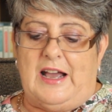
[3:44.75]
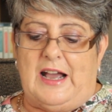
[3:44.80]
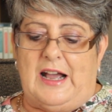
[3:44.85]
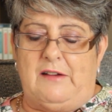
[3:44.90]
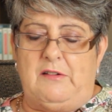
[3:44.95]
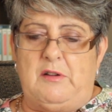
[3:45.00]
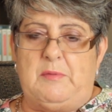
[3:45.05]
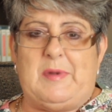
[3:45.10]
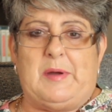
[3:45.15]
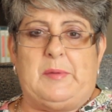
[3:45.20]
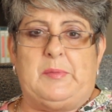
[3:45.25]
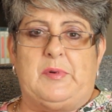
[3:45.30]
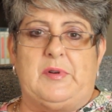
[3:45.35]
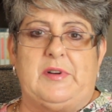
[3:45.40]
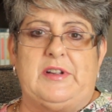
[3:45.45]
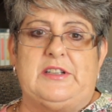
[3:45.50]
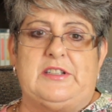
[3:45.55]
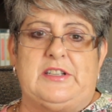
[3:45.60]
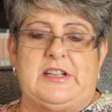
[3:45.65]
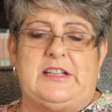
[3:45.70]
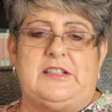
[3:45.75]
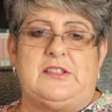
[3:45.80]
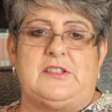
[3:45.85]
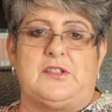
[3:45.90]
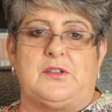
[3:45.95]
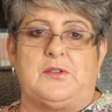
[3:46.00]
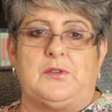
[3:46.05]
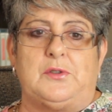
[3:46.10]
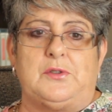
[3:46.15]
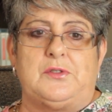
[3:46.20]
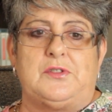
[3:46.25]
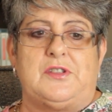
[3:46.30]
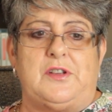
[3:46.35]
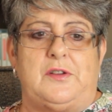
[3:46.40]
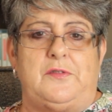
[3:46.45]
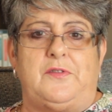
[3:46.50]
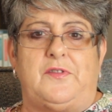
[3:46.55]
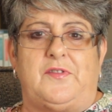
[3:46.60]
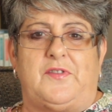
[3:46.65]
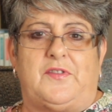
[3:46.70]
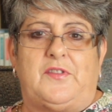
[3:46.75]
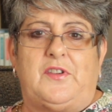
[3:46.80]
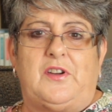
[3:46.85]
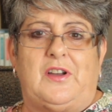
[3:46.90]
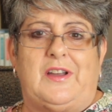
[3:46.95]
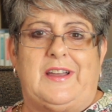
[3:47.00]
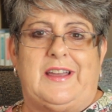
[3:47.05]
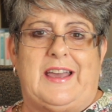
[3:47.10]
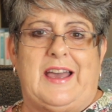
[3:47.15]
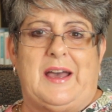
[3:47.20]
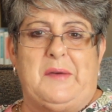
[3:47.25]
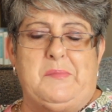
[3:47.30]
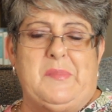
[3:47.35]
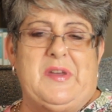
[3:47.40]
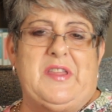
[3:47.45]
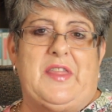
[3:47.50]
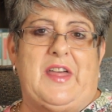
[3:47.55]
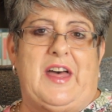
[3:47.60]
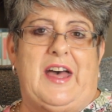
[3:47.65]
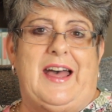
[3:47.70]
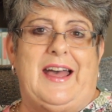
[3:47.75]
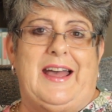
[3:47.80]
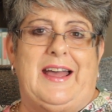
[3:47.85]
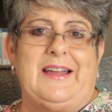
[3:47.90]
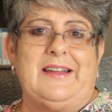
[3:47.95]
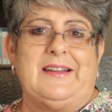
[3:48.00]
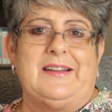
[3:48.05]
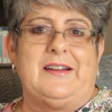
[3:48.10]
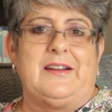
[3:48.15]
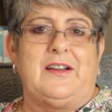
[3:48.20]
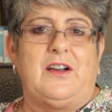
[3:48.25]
I remember it did sort of get me there.